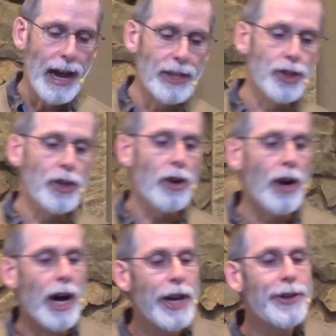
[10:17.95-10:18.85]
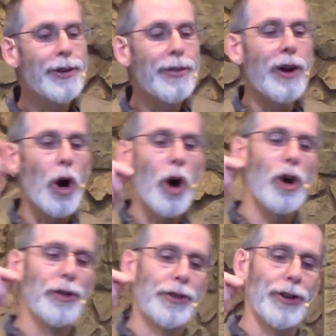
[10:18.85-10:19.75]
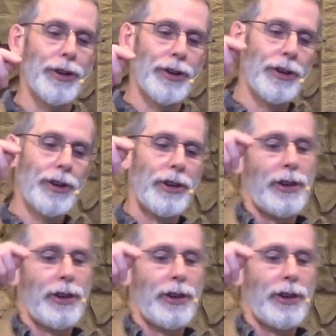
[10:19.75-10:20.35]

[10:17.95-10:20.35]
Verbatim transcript: I saw under the altar